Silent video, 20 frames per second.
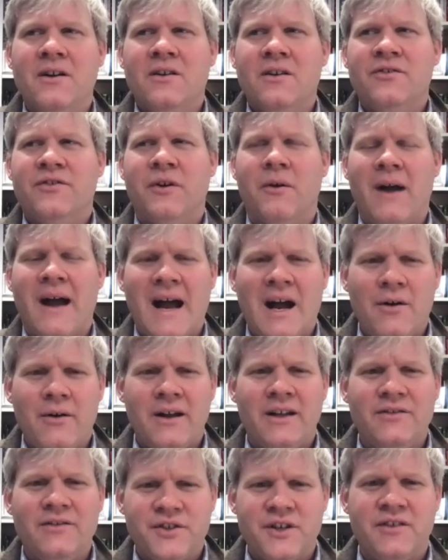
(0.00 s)
So how
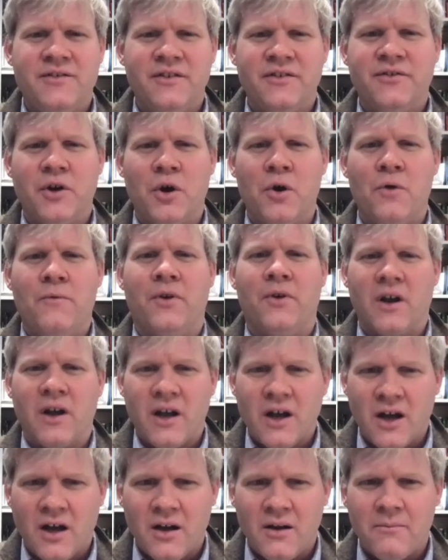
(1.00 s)
has Jesus
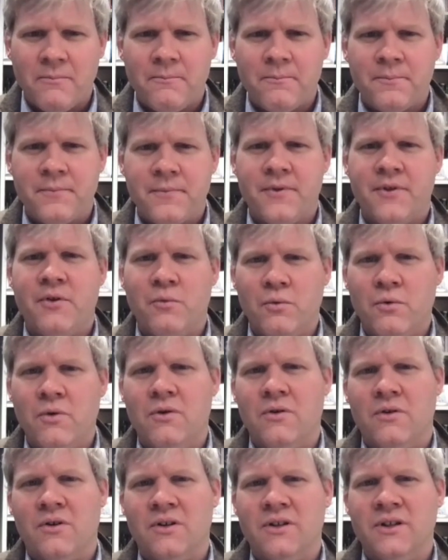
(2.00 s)
overcome the
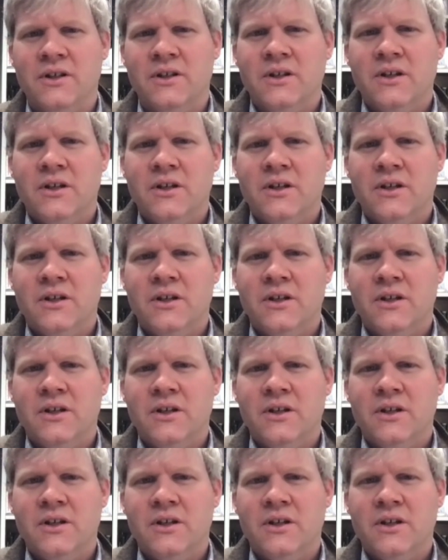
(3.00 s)
world?